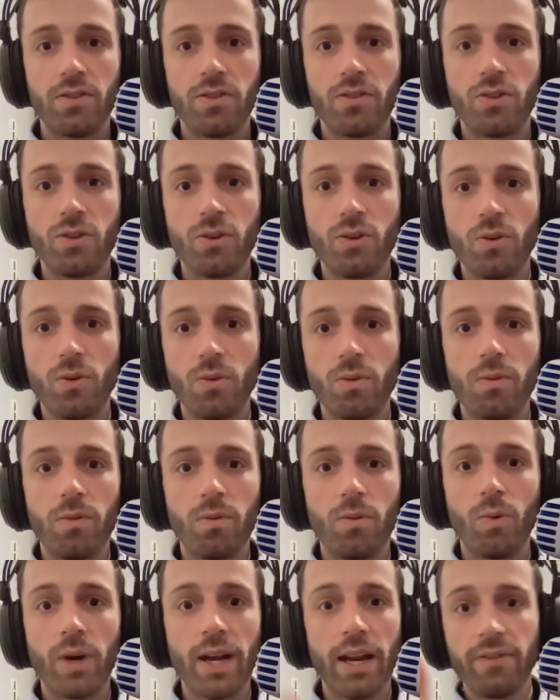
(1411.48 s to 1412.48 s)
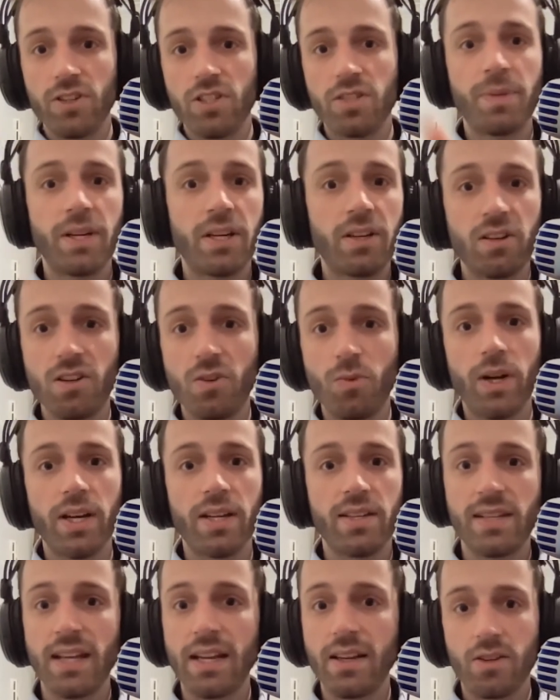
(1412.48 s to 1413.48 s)
to whatever speaker you want
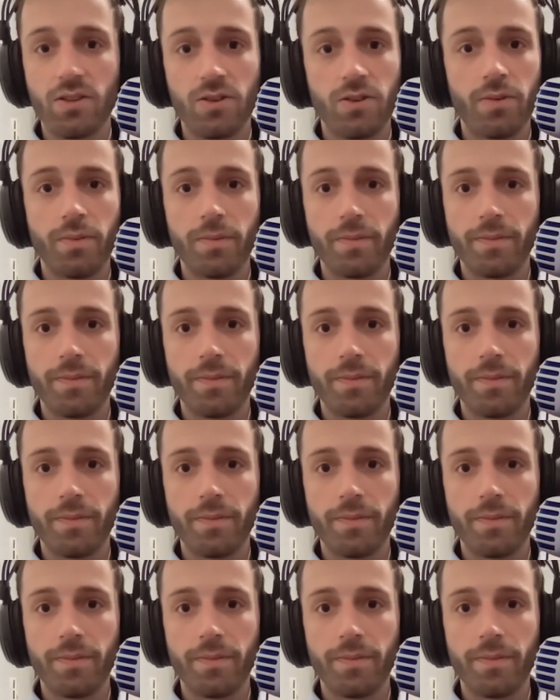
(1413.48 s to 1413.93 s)
to send it to.